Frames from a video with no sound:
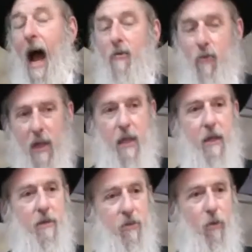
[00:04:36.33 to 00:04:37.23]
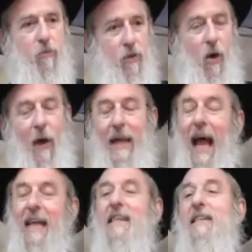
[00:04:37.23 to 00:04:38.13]
I really don't know.
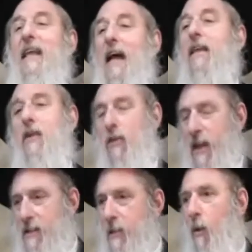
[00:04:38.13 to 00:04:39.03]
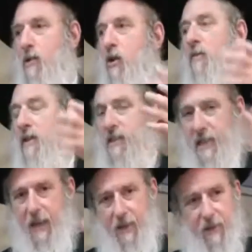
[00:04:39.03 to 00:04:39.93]
And as he's telling you this, he walks over to the
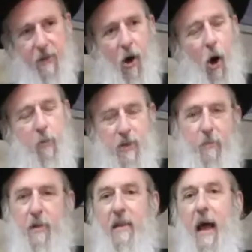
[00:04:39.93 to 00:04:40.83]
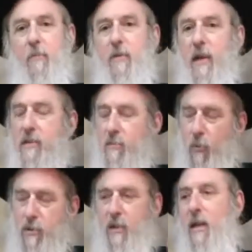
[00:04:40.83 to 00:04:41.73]
sink, opens up the tap, and takes,
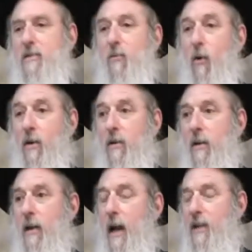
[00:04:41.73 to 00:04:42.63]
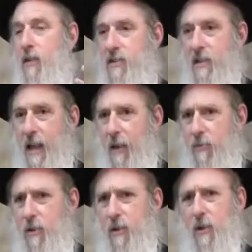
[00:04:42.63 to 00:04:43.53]
pours a glass of water, and drinks it down.